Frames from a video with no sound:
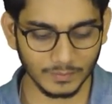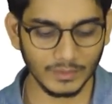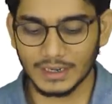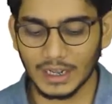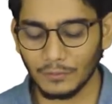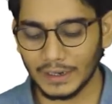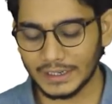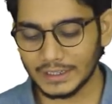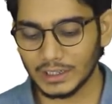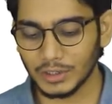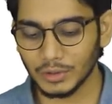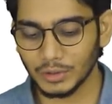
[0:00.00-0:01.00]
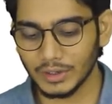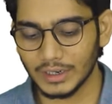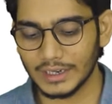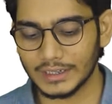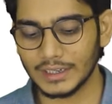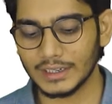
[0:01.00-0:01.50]
Now what it will do,
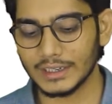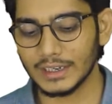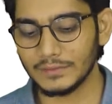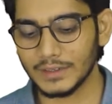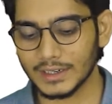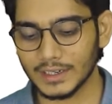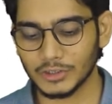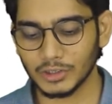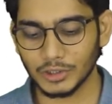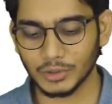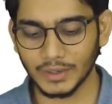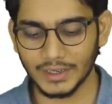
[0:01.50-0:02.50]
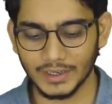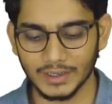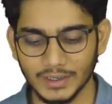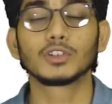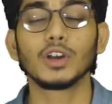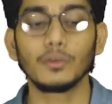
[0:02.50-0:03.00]
it will give the control to A.
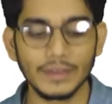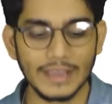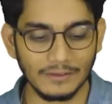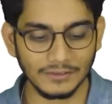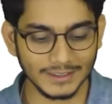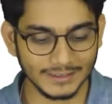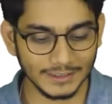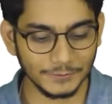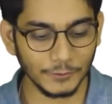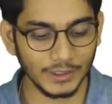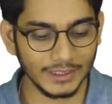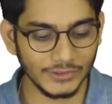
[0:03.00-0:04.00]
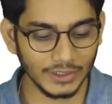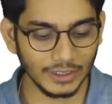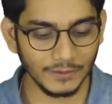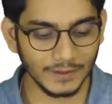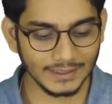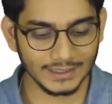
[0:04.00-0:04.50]
So we have successfully
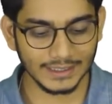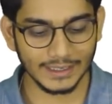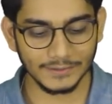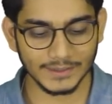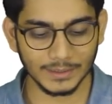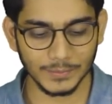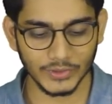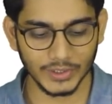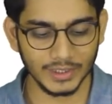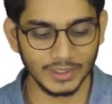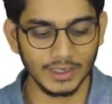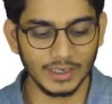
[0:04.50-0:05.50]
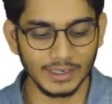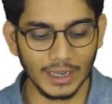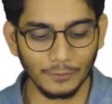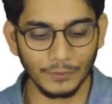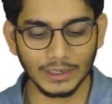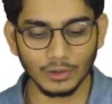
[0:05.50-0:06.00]
traversed the left subtree.
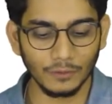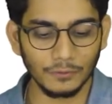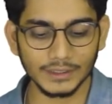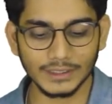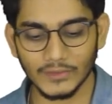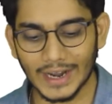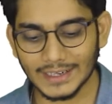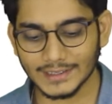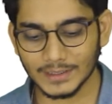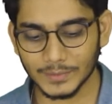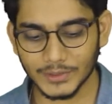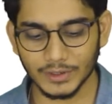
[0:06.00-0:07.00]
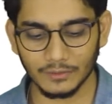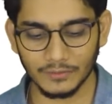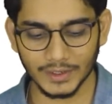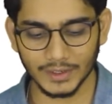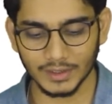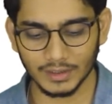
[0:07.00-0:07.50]
Now we'll go for the right subtree of
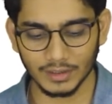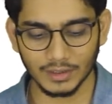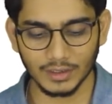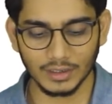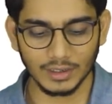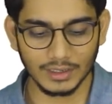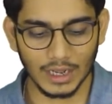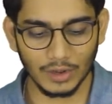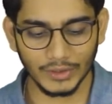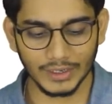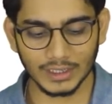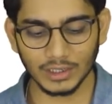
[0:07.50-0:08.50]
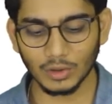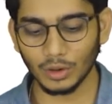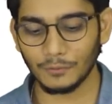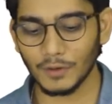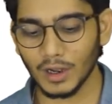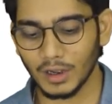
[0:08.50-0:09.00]
A. Now it will
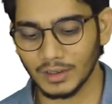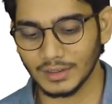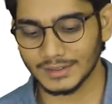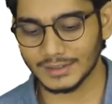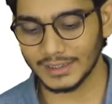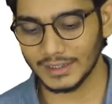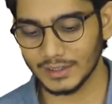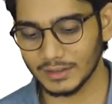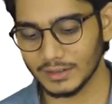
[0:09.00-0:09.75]
go for C.